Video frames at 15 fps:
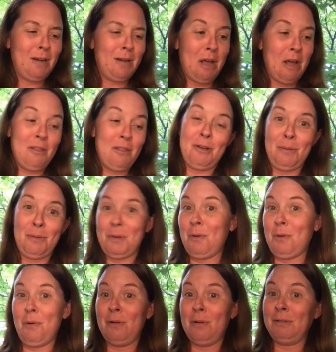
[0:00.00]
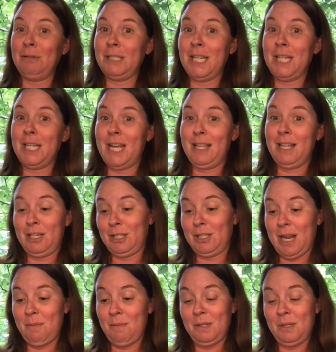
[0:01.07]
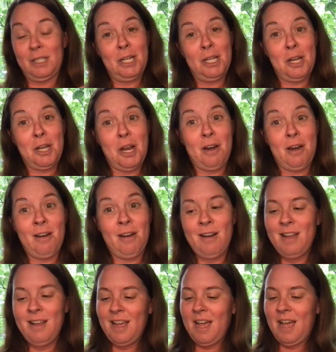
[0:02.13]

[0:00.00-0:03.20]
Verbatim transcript: Now they're a little bit old and they just kind of been sitting there.